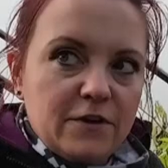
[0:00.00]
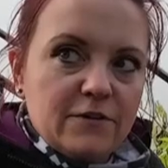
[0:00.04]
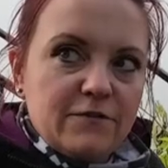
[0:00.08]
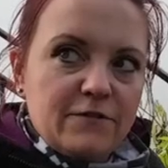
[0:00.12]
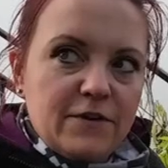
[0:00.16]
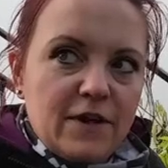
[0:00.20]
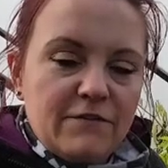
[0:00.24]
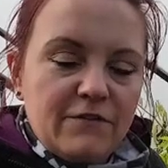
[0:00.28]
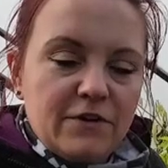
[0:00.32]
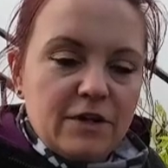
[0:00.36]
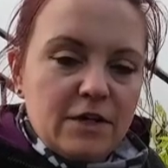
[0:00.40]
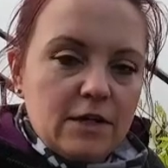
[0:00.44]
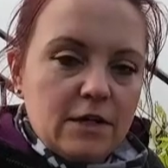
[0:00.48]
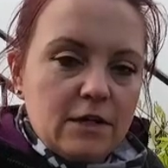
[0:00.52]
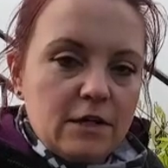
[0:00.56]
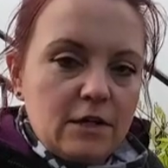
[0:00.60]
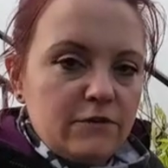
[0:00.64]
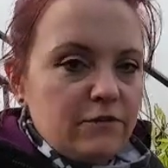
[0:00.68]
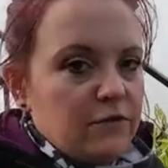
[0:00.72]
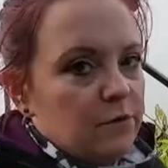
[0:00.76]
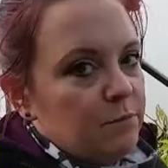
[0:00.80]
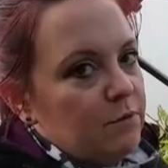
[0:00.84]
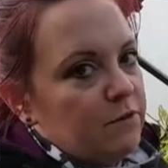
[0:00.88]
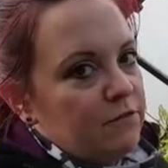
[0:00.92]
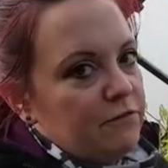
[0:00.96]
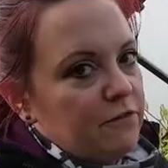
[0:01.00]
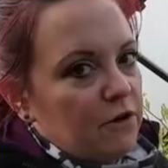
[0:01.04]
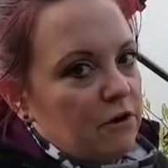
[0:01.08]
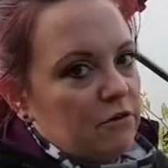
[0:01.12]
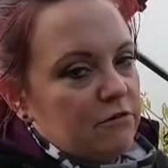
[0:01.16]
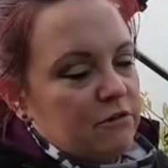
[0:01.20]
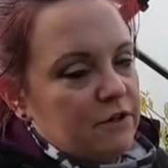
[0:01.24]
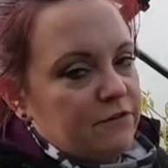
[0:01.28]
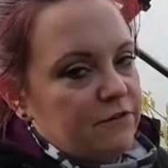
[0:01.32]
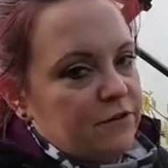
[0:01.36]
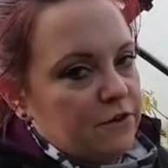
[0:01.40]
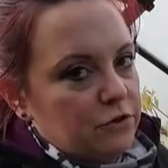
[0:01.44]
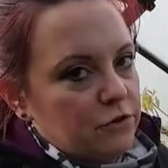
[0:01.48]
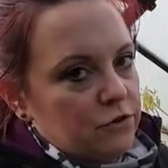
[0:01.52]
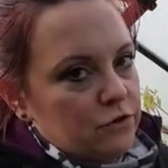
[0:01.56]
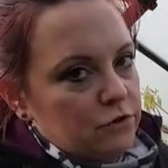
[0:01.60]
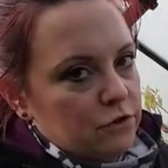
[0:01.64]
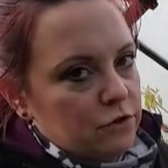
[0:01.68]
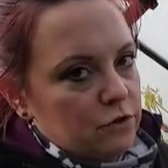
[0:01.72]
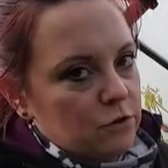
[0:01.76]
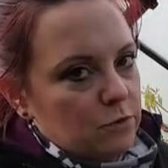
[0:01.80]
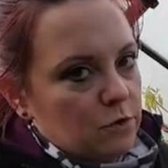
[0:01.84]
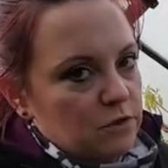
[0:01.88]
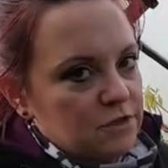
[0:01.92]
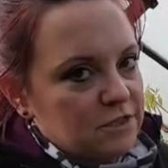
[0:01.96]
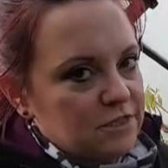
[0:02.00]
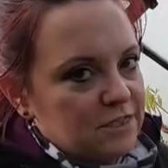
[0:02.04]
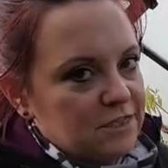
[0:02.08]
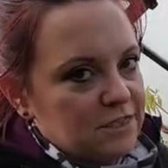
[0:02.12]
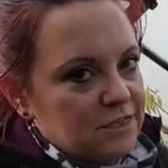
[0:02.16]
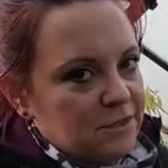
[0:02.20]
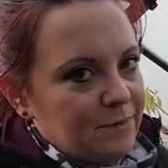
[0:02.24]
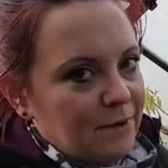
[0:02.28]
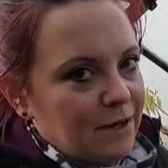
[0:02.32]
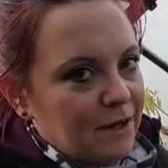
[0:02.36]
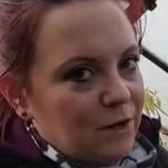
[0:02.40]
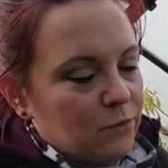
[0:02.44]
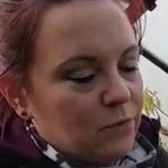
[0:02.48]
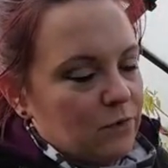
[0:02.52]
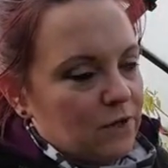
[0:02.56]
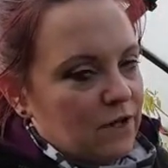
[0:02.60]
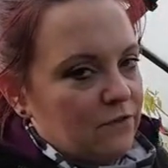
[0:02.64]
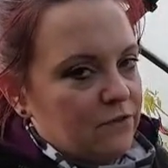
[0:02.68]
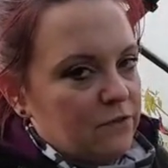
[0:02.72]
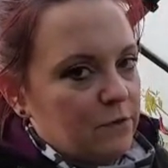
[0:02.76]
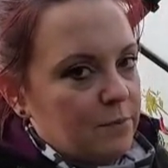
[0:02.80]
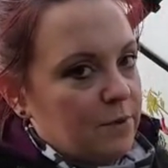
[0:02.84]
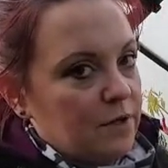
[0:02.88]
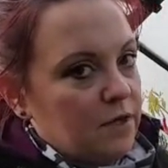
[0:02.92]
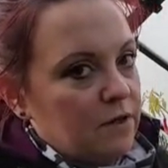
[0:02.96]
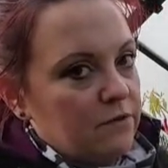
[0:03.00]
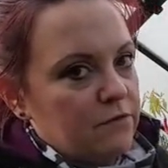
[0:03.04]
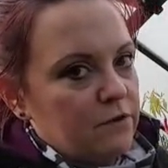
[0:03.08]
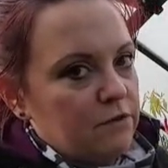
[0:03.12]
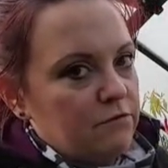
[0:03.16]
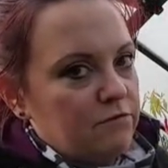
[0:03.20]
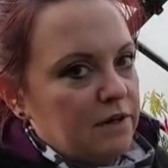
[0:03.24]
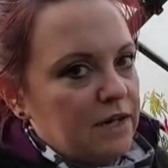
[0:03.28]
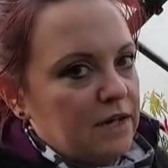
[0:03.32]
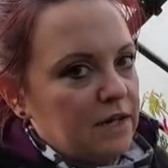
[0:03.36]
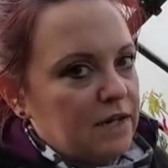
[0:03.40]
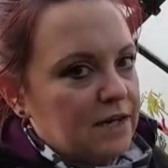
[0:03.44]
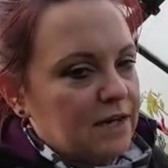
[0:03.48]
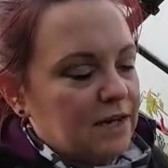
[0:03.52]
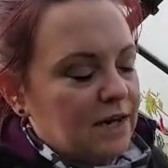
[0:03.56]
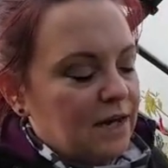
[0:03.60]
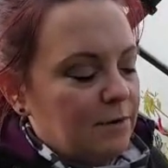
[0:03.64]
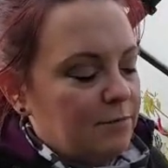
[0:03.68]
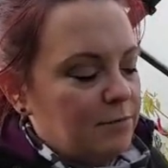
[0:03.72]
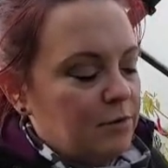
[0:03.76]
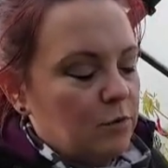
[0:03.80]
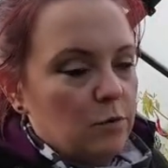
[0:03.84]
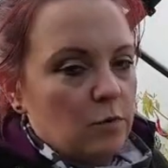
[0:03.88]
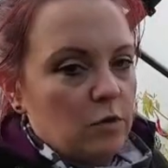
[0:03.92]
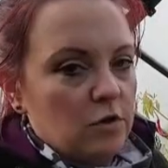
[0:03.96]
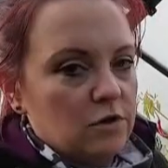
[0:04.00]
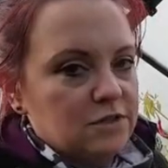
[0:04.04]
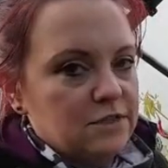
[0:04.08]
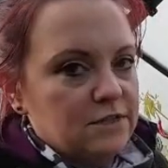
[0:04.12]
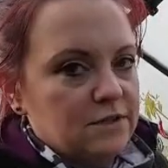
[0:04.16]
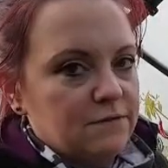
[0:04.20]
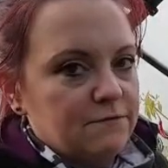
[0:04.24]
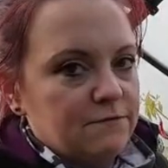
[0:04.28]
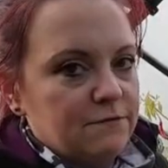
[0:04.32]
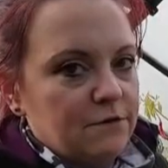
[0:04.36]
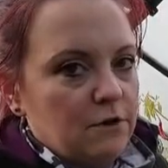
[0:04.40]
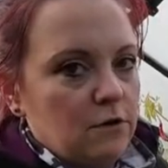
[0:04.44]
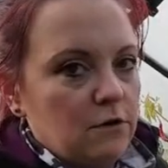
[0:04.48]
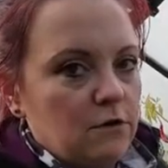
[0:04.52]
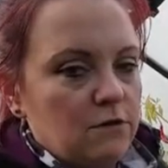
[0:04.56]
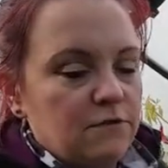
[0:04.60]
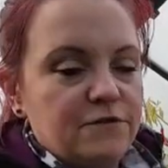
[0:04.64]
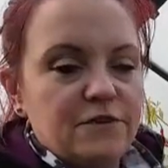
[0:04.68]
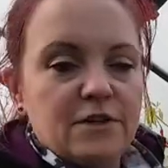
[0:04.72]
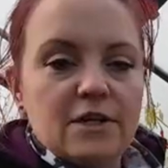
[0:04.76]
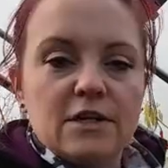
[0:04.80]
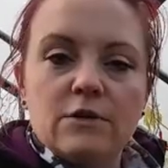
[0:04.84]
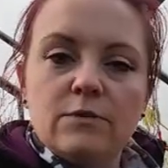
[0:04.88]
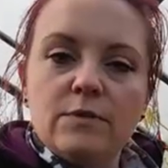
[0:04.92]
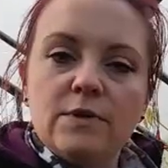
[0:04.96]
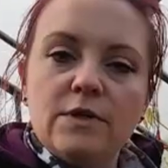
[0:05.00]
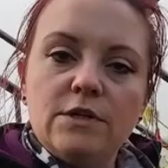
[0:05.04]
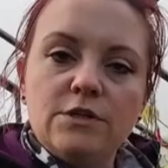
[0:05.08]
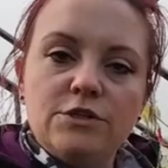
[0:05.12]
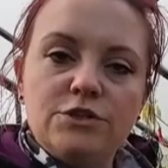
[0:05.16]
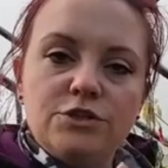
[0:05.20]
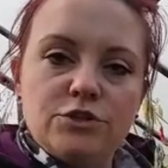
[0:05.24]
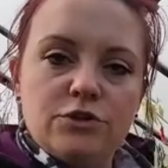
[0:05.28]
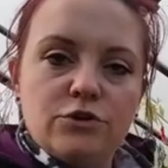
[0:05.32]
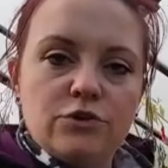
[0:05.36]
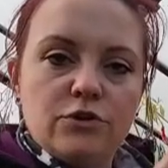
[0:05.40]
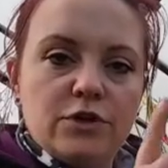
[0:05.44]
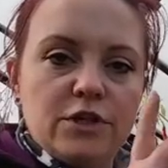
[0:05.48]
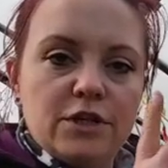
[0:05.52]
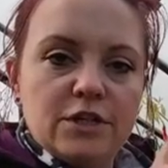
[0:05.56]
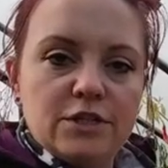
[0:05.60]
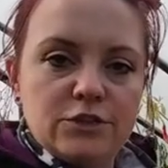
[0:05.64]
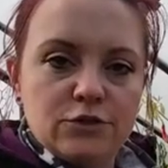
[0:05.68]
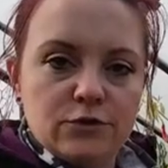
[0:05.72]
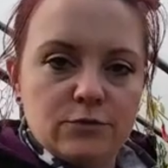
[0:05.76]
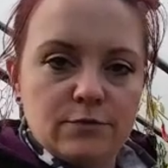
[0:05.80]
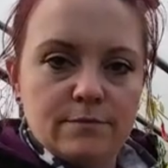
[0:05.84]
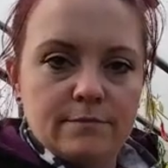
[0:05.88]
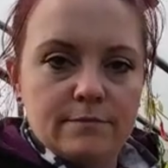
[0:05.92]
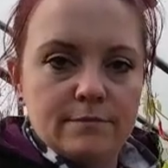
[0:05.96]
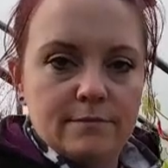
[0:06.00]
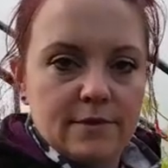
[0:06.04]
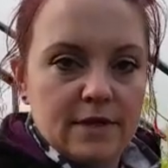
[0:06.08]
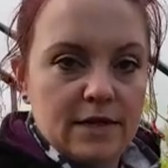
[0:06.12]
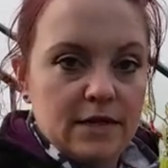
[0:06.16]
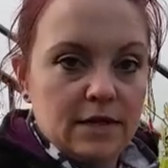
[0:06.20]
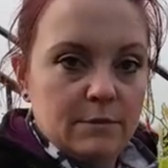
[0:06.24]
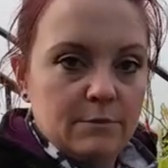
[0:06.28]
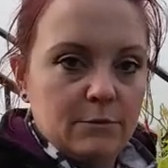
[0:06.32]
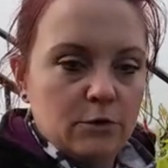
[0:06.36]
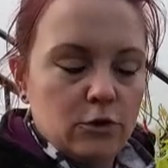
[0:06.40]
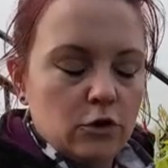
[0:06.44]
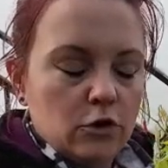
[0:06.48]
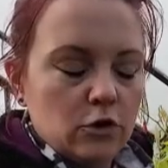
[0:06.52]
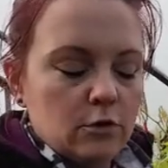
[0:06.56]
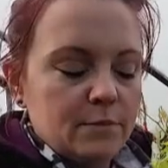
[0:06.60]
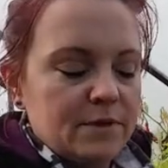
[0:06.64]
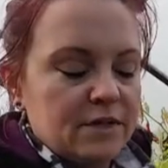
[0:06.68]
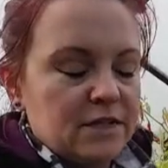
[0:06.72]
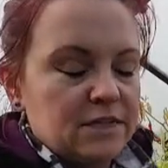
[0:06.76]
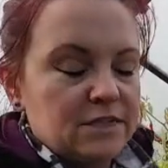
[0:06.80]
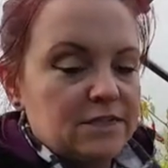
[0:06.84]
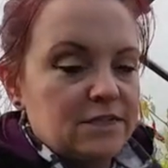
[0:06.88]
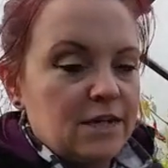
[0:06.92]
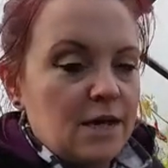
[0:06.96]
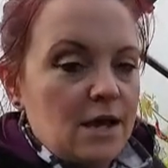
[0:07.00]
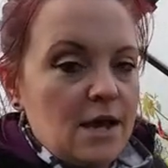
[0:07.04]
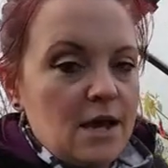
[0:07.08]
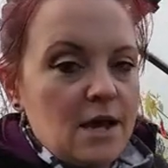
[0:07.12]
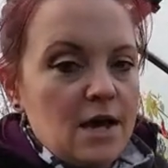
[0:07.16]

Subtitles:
you've never heard of it before and if you don't know what it's about, we'll have a bit of a recap on what's involved, and I will show you some in a moment.